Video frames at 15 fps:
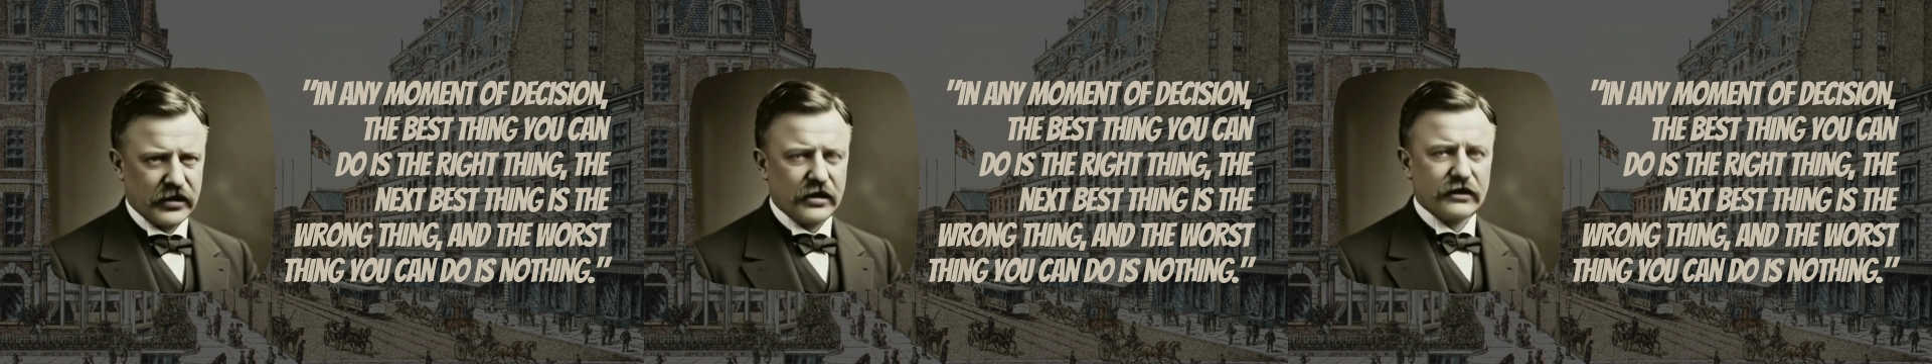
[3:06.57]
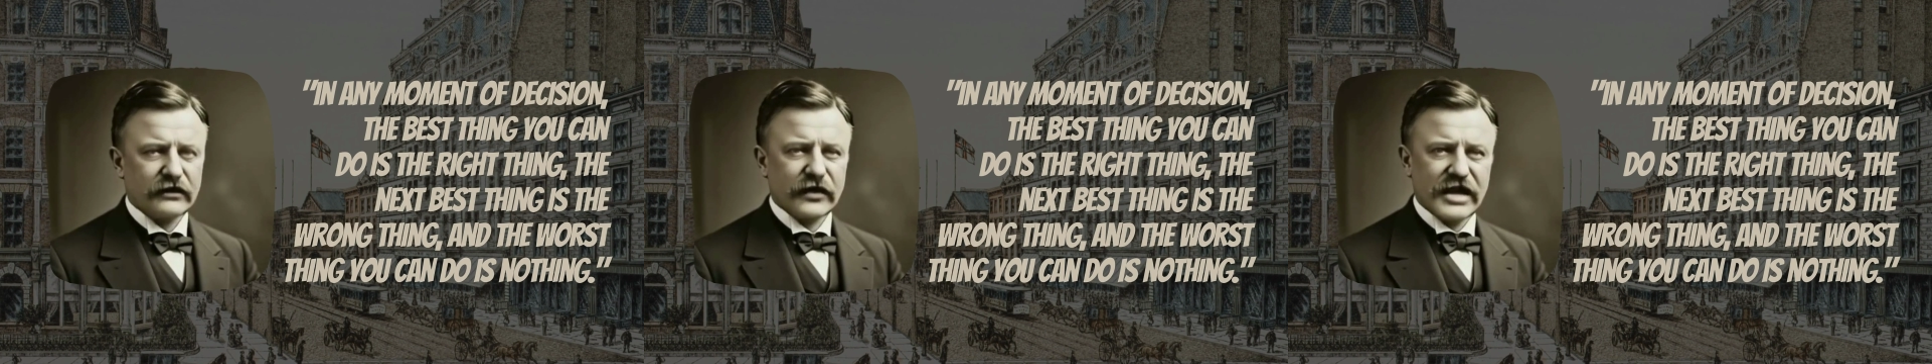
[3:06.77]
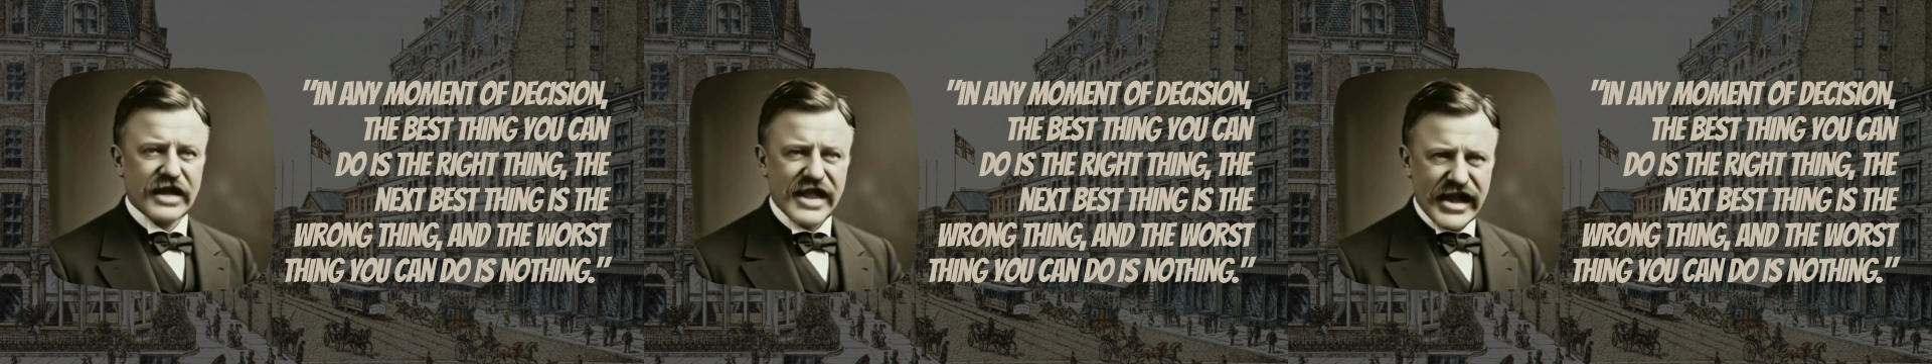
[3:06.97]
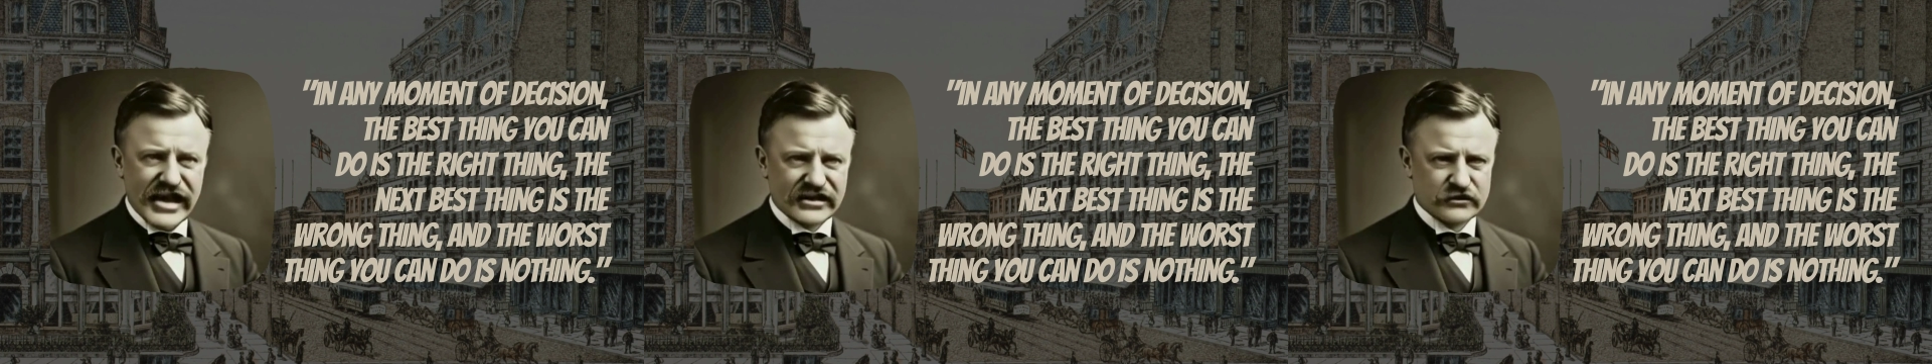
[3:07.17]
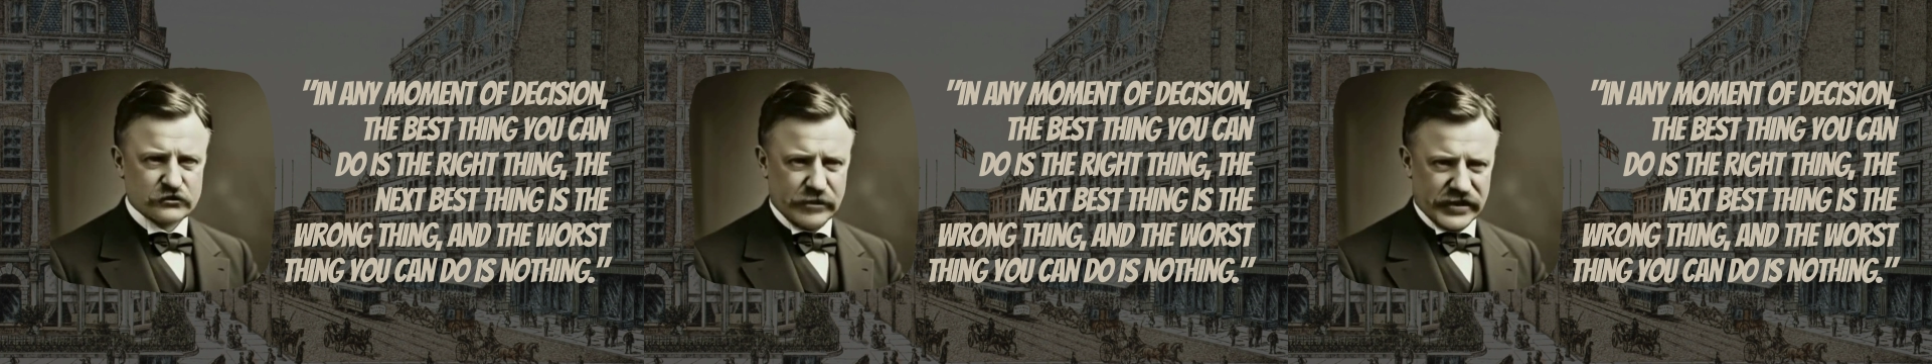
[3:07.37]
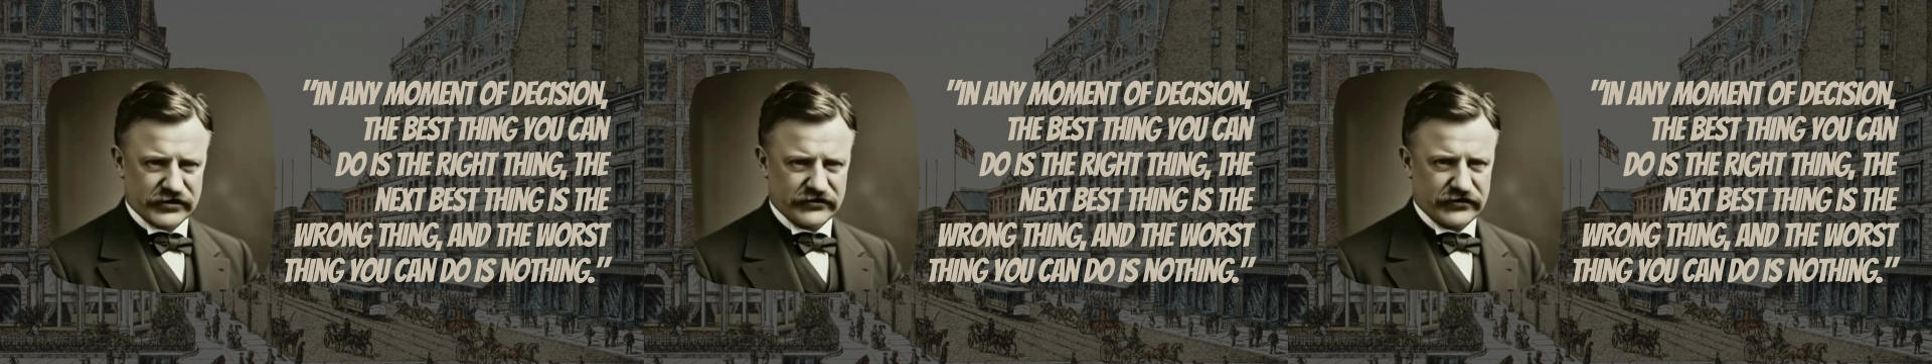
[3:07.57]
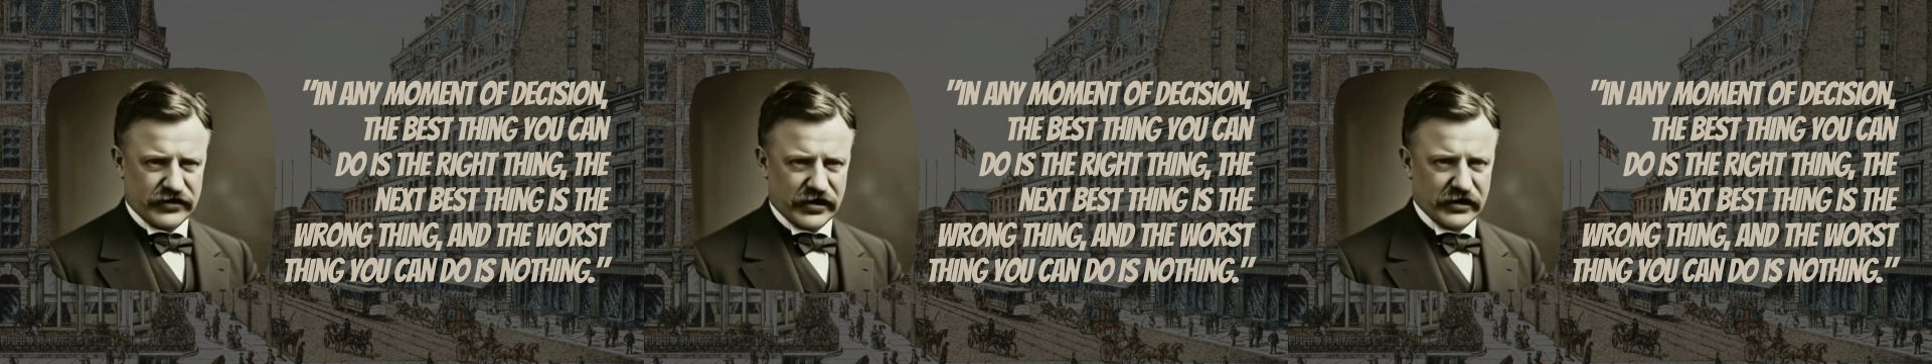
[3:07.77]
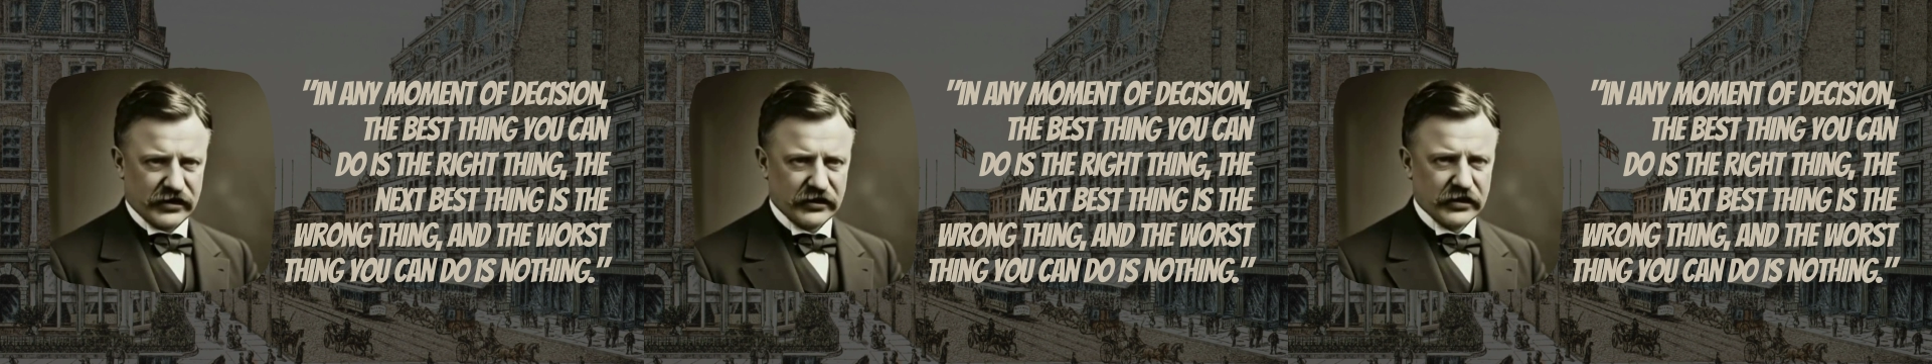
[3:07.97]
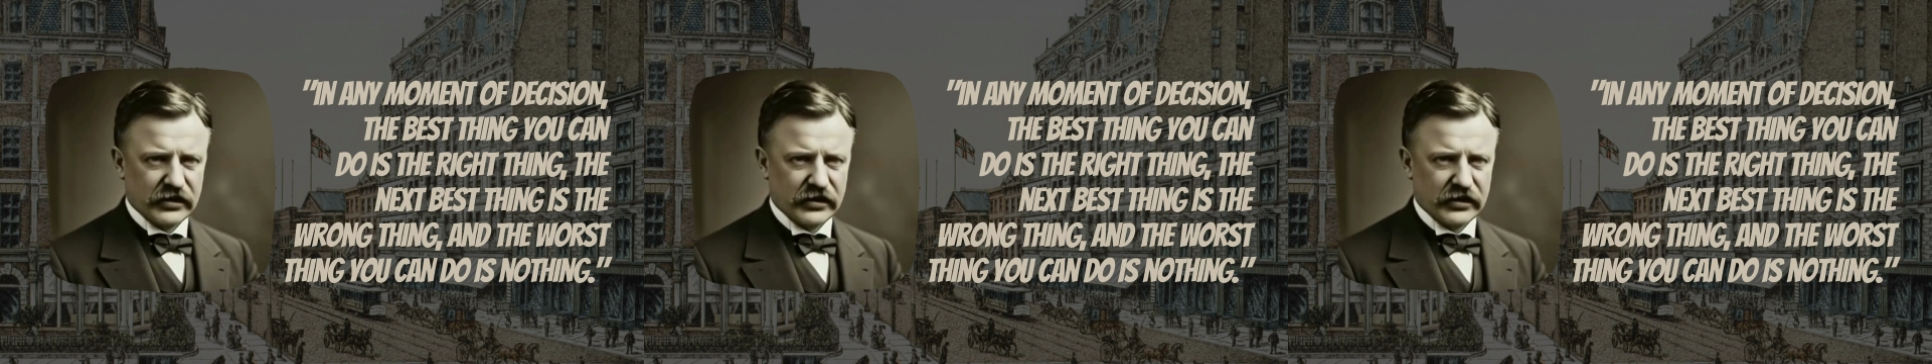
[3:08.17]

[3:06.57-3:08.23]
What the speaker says: The next best thing